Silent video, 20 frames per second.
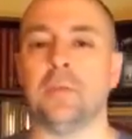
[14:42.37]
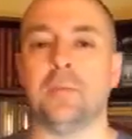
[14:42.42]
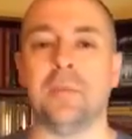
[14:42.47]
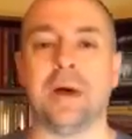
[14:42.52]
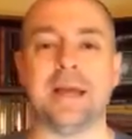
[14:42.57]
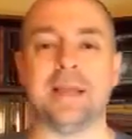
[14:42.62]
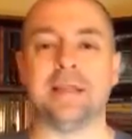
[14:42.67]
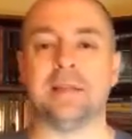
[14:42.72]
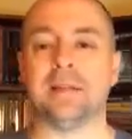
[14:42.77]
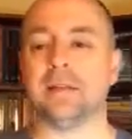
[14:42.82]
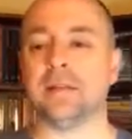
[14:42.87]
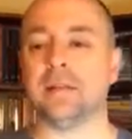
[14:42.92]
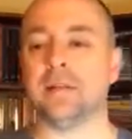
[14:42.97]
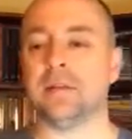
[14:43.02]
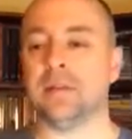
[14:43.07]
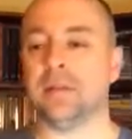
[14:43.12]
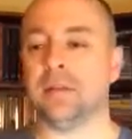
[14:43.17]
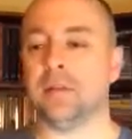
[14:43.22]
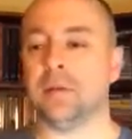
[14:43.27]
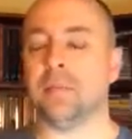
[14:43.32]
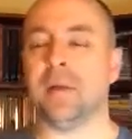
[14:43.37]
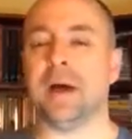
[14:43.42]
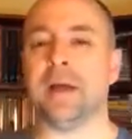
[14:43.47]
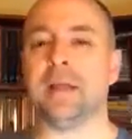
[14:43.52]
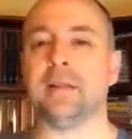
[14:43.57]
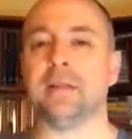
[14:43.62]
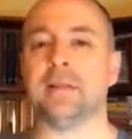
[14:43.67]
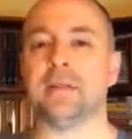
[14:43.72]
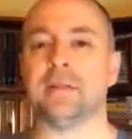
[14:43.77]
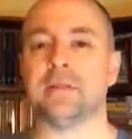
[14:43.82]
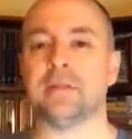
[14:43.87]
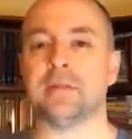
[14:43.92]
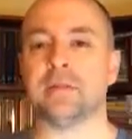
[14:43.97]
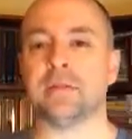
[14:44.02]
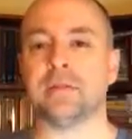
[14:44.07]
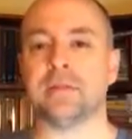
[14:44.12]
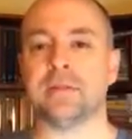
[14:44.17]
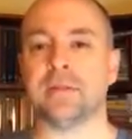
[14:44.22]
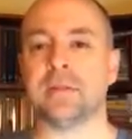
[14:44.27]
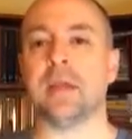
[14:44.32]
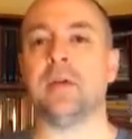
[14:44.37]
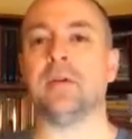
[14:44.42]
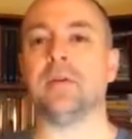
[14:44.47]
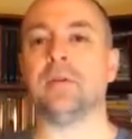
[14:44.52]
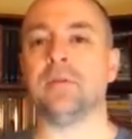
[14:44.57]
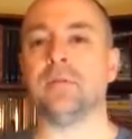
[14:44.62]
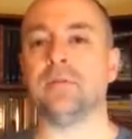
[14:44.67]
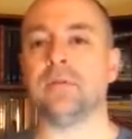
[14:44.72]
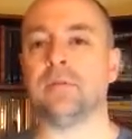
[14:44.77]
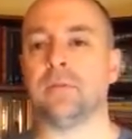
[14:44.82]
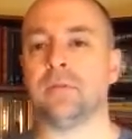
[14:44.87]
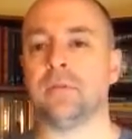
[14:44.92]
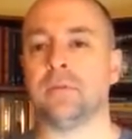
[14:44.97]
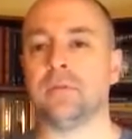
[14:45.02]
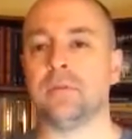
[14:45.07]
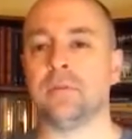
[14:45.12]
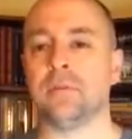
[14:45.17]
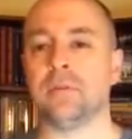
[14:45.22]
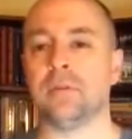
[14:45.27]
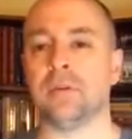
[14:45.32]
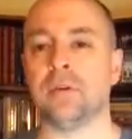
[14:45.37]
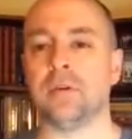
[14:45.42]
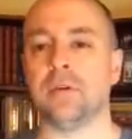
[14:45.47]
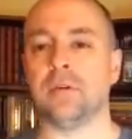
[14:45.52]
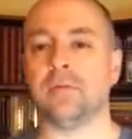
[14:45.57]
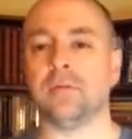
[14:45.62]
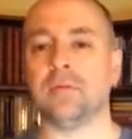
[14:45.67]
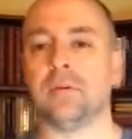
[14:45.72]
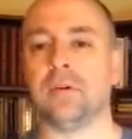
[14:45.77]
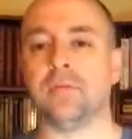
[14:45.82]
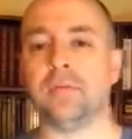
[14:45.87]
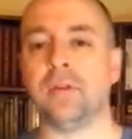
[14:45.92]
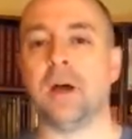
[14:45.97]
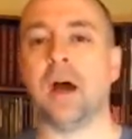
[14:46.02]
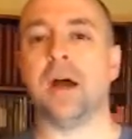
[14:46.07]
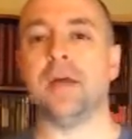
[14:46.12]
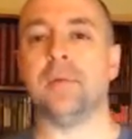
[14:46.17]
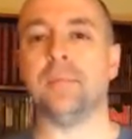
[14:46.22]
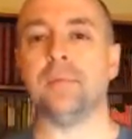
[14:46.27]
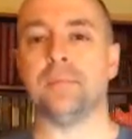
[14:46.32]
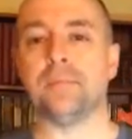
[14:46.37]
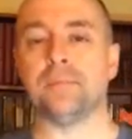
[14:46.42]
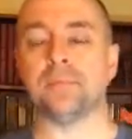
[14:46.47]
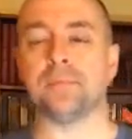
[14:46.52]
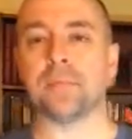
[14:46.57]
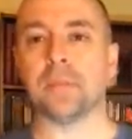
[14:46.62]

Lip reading: mindless cycles of time,